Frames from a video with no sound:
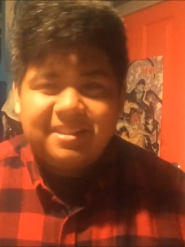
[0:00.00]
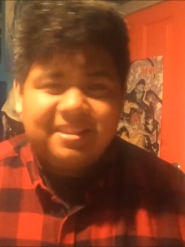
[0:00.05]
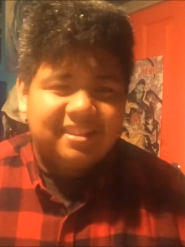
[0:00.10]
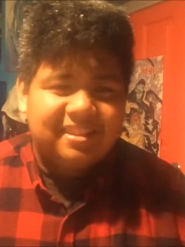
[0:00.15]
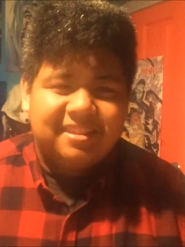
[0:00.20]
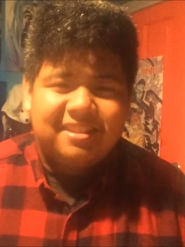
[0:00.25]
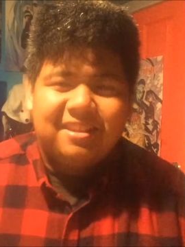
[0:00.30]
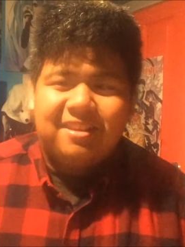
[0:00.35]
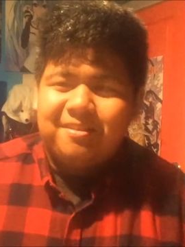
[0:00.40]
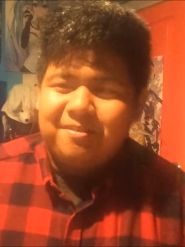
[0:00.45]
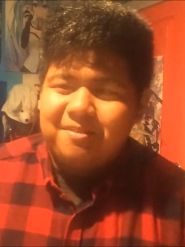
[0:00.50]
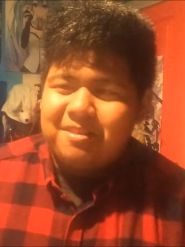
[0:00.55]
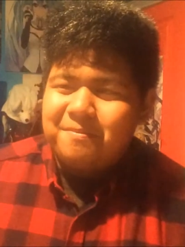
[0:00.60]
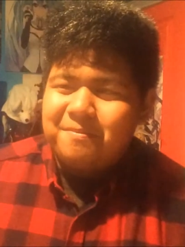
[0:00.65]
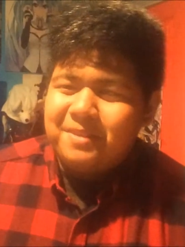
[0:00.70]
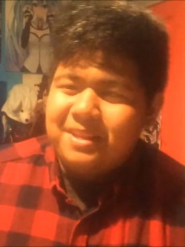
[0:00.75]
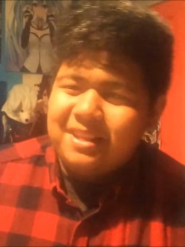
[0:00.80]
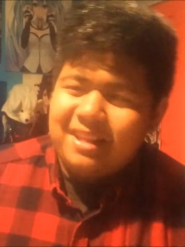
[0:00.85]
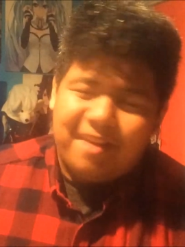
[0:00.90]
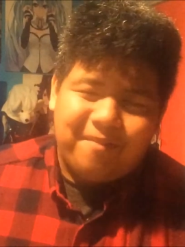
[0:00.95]
So I
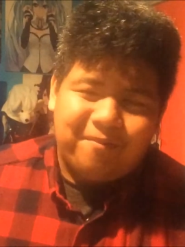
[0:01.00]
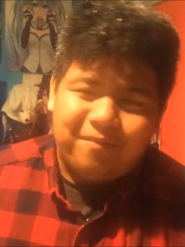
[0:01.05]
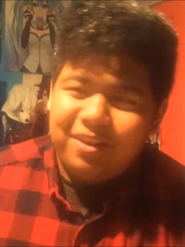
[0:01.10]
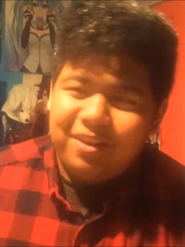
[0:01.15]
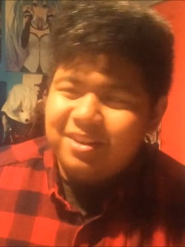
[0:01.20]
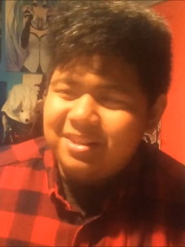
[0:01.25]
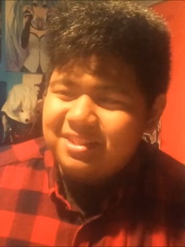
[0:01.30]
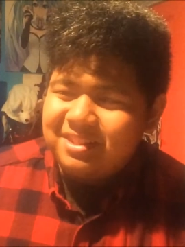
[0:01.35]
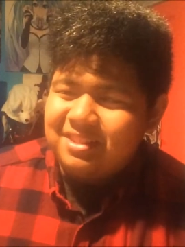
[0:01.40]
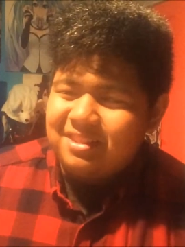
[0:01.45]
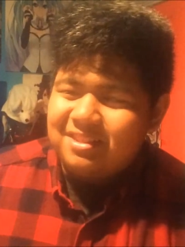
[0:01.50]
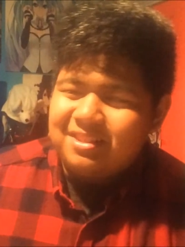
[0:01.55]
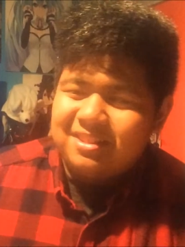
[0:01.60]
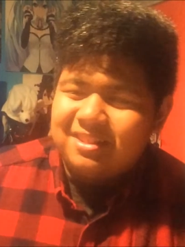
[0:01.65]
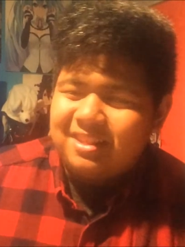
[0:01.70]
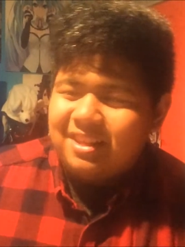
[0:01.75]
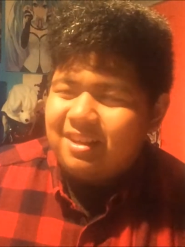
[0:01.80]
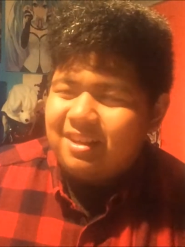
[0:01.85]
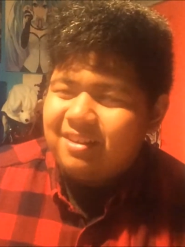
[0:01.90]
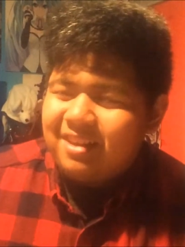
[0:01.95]
mean, at first it's
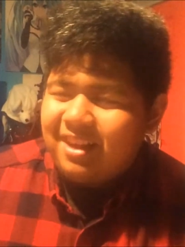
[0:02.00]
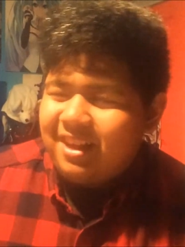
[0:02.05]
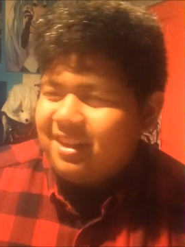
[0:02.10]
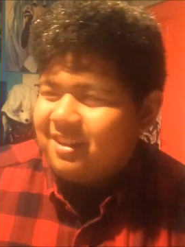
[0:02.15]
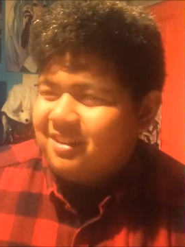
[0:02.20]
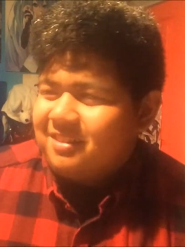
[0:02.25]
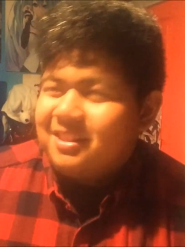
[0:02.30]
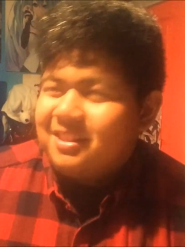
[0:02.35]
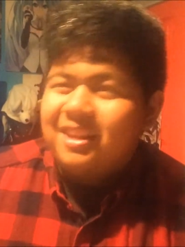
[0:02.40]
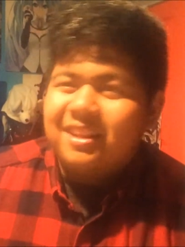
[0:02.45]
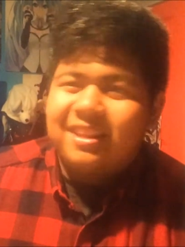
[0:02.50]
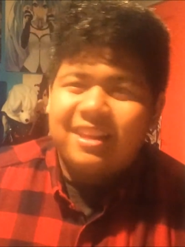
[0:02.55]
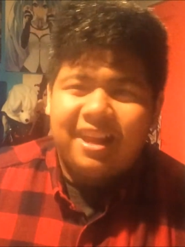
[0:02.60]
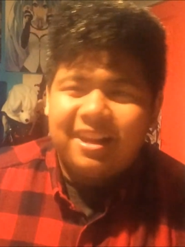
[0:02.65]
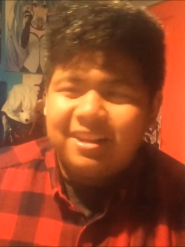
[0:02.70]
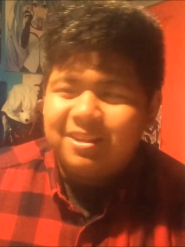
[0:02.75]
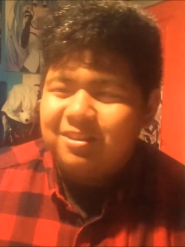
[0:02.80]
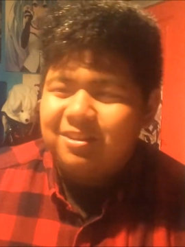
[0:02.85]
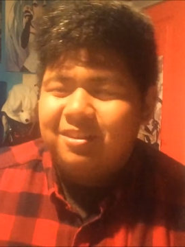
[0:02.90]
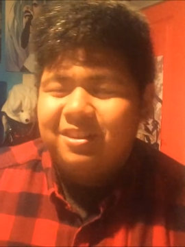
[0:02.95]
just like, okay, not
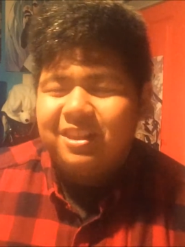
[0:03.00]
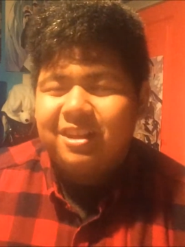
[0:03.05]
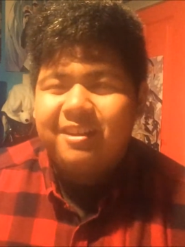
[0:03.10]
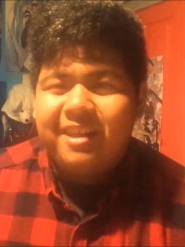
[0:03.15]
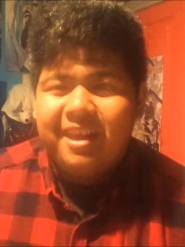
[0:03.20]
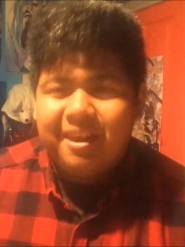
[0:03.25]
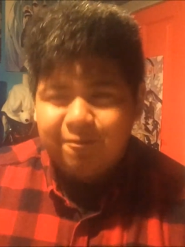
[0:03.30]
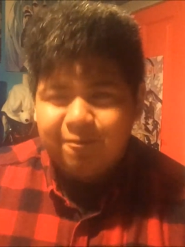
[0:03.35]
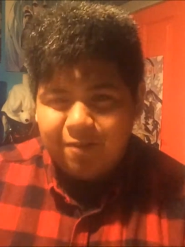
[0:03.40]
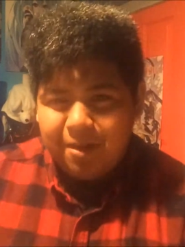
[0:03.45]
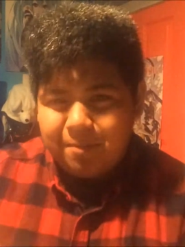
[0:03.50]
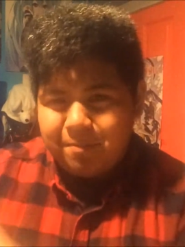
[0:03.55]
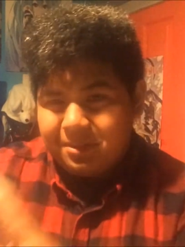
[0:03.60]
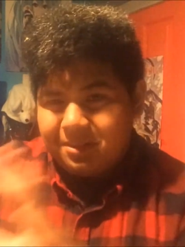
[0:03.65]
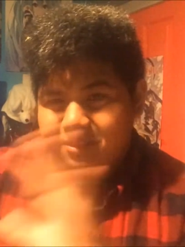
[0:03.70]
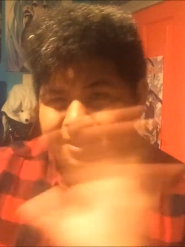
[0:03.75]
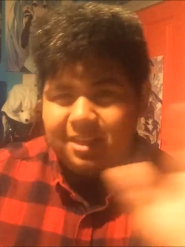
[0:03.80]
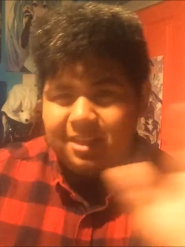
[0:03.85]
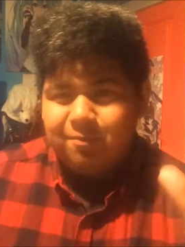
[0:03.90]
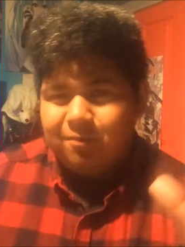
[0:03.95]
Kanko, they don't have
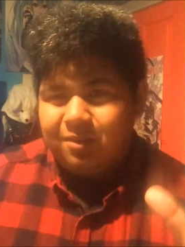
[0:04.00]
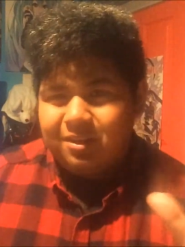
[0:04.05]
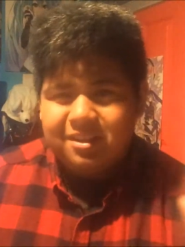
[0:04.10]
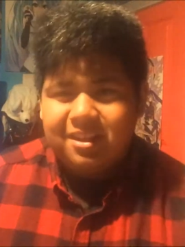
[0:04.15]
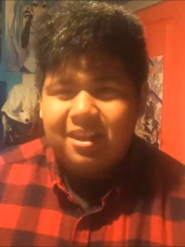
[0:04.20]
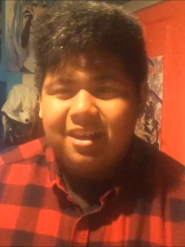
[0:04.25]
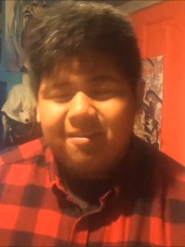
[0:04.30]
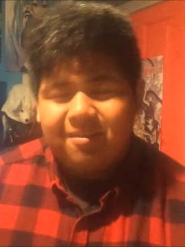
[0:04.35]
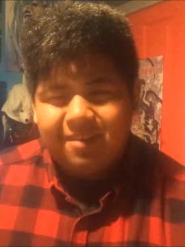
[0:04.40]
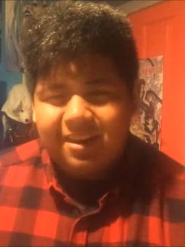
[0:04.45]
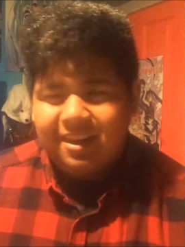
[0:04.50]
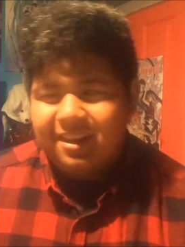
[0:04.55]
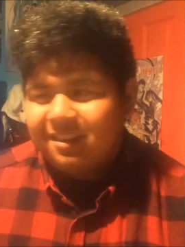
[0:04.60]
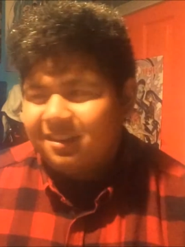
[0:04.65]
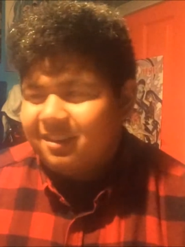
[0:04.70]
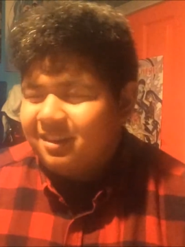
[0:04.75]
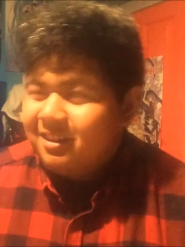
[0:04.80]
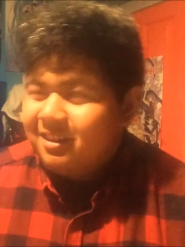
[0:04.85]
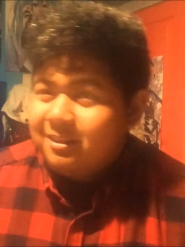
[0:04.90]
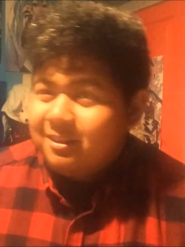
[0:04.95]
weapons and whatnot, right?